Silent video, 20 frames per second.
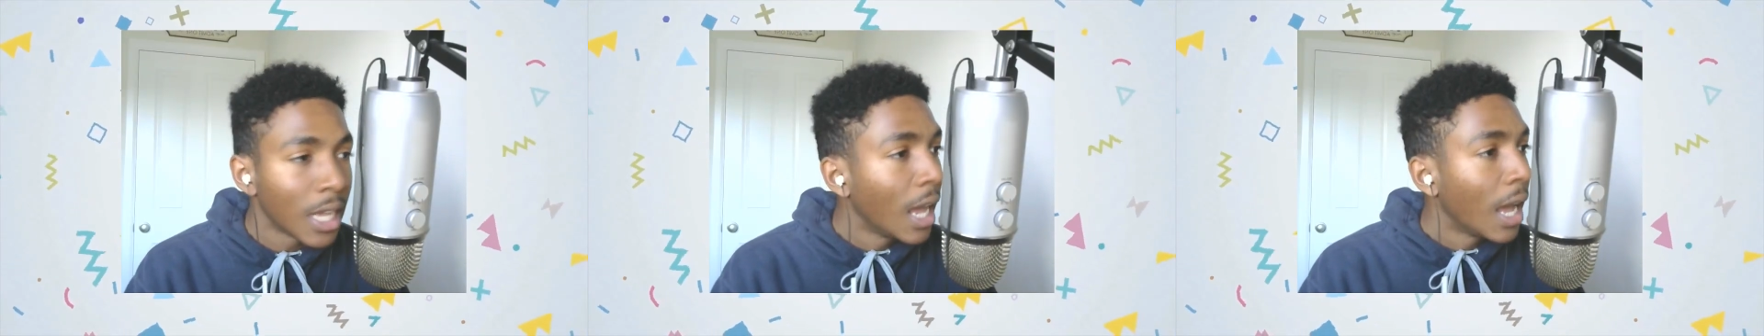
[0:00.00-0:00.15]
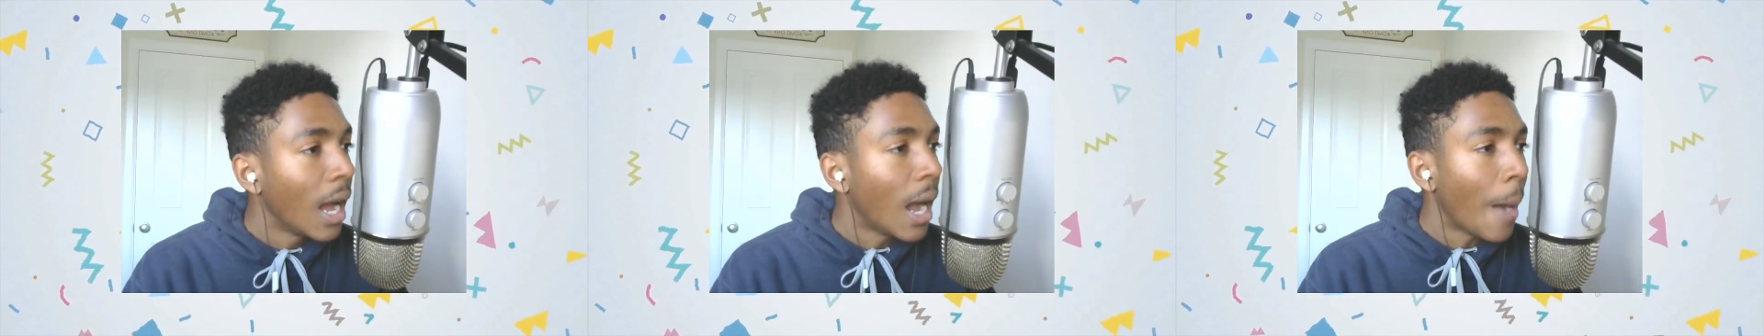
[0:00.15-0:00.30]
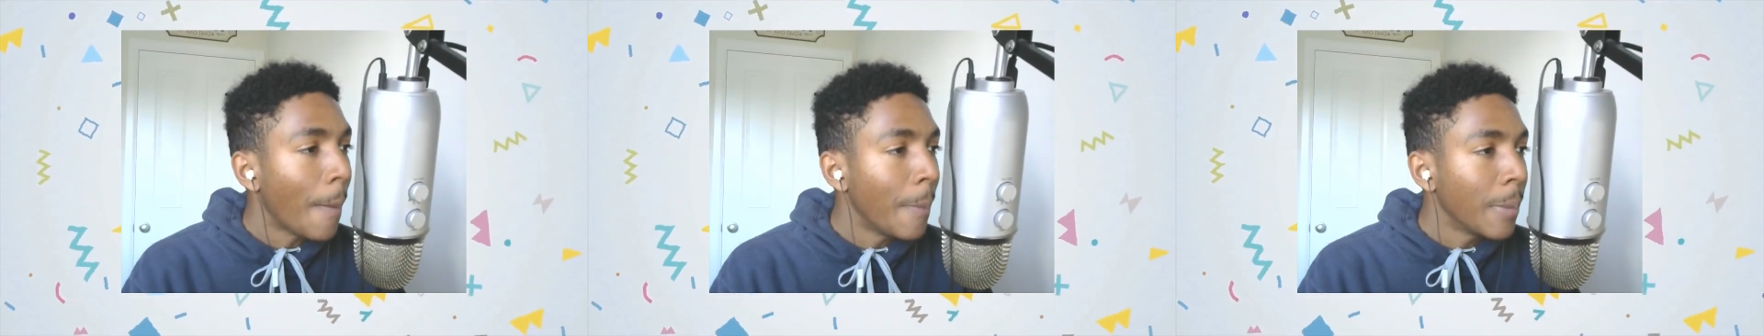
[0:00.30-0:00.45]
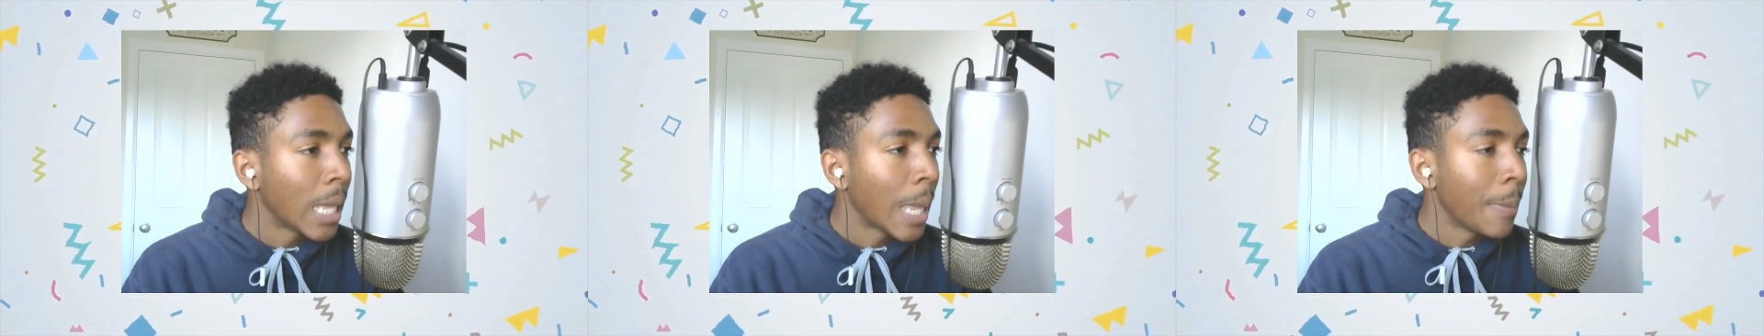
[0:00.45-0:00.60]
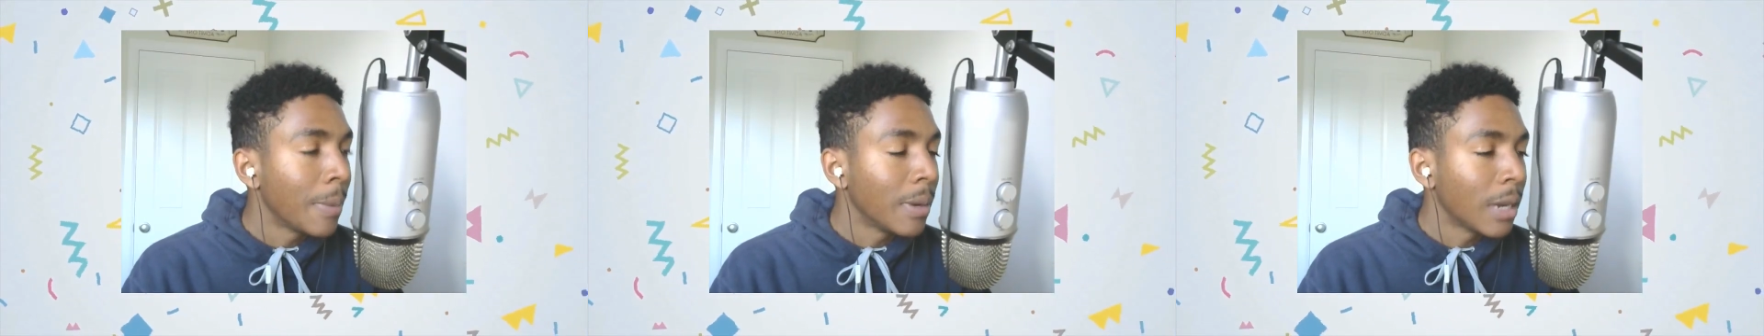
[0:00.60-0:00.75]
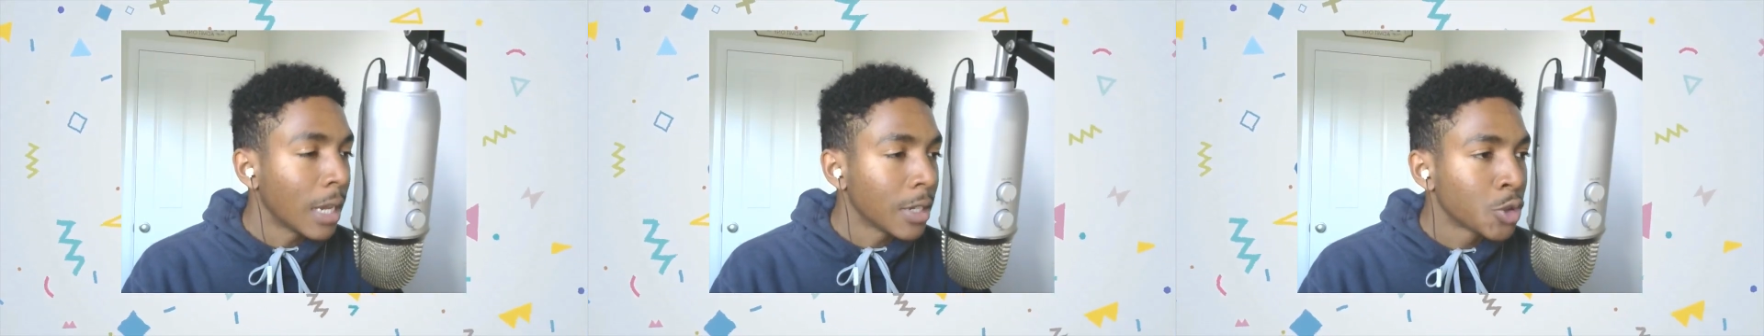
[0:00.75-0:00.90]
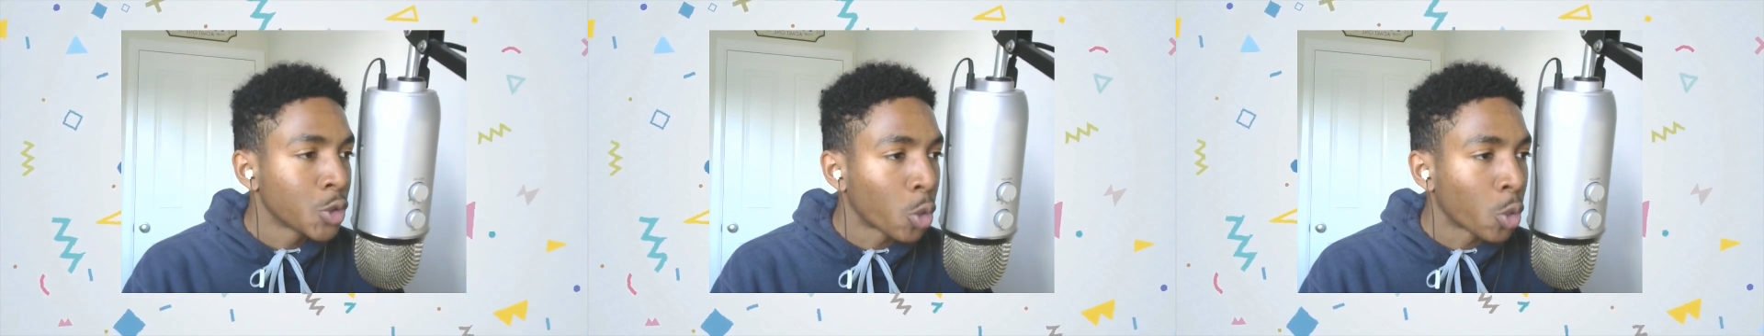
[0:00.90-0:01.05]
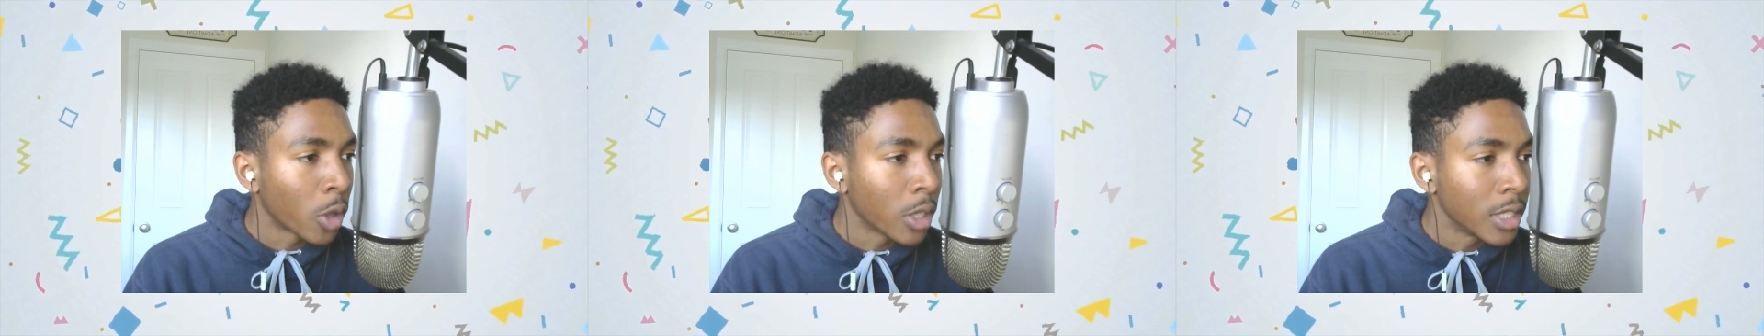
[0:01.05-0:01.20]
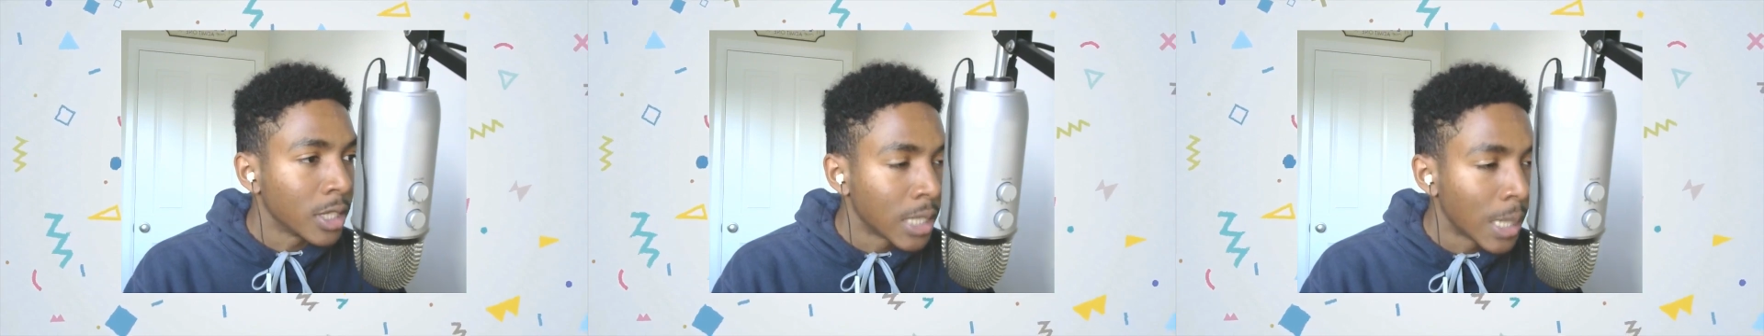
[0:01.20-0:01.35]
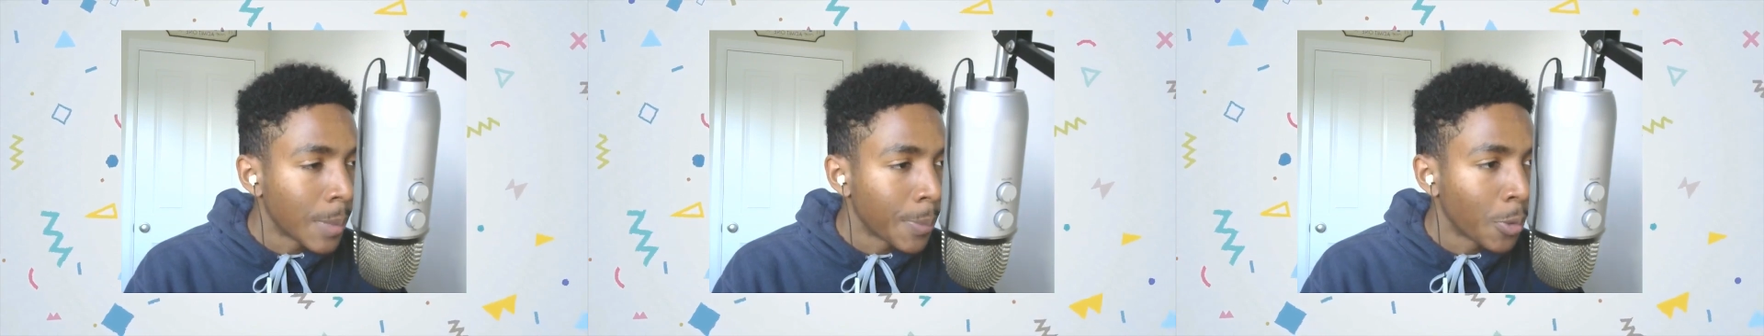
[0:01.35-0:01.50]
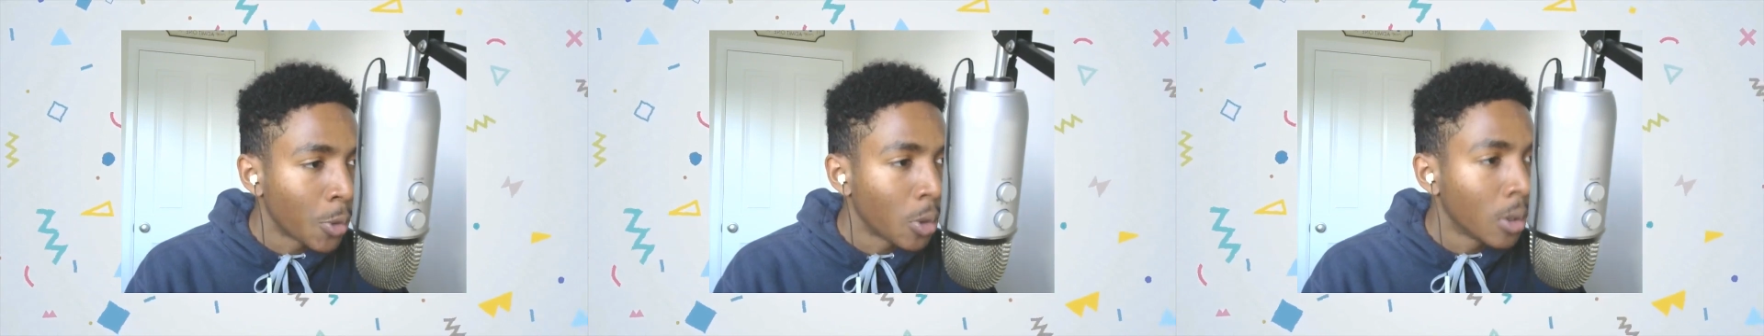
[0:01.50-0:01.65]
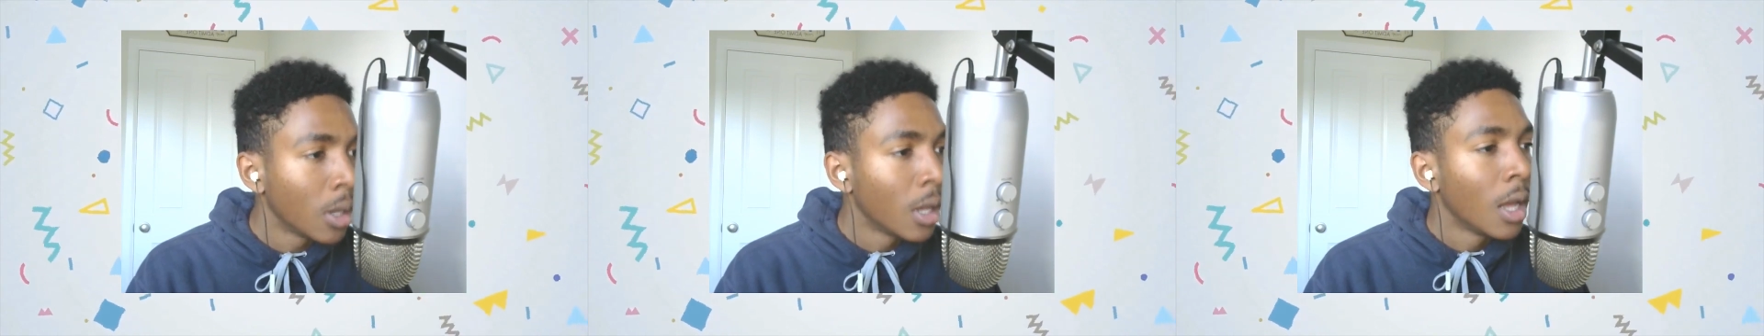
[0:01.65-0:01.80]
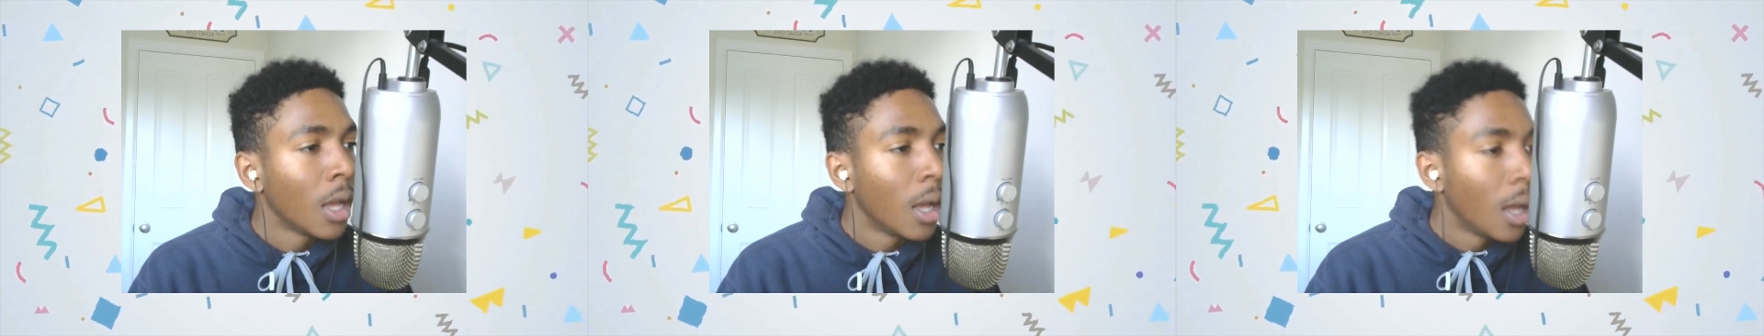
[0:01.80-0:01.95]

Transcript: I'm gonna keep it nice, short, and simple.